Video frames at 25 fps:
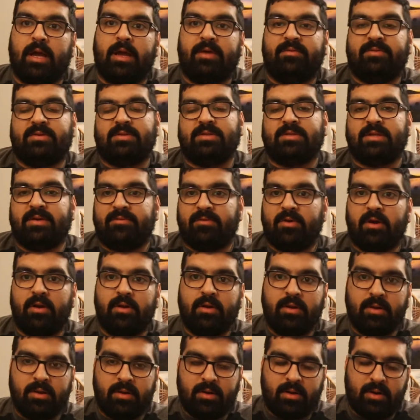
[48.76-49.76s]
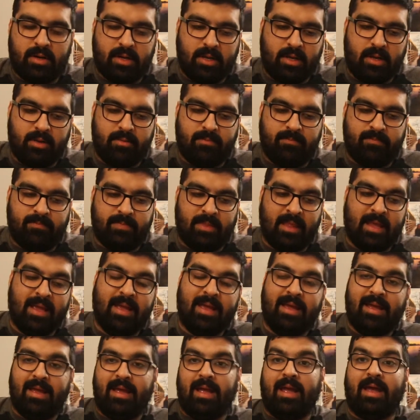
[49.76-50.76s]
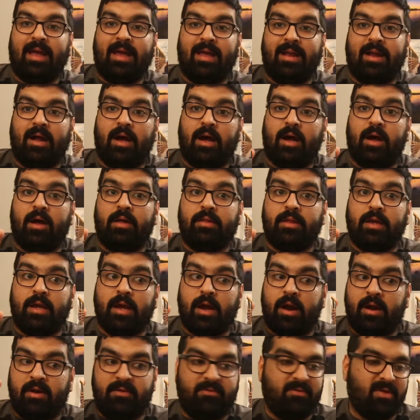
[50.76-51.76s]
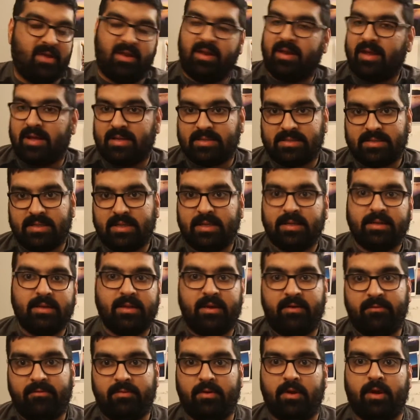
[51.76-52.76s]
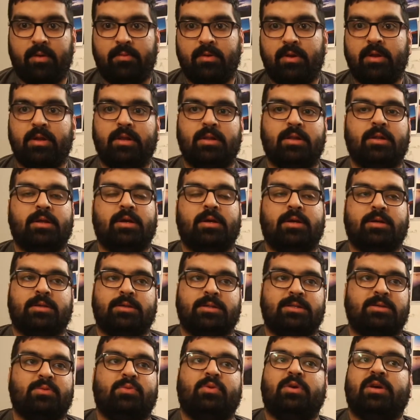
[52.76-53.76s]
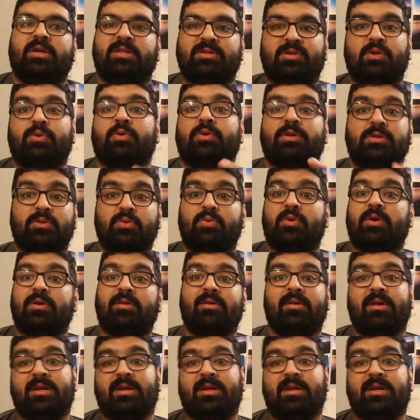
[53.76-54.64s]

since I've gotten here, and they are fantastic. They're phenomenal. It's worth an